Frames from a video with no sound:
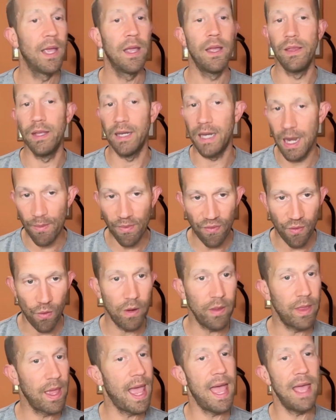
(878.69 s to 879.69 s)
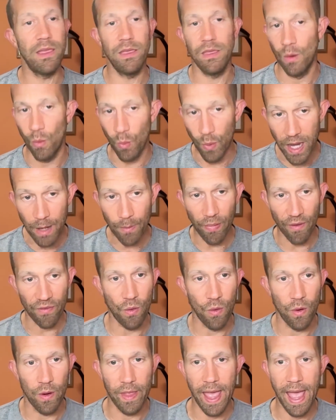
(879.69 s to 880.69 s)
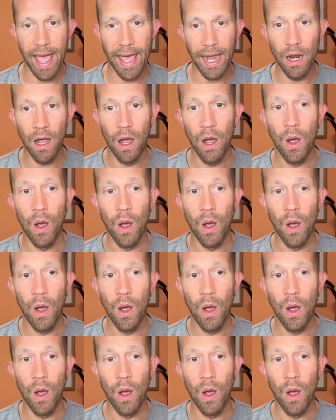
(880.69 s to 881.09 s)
and the day before that, and the week before that.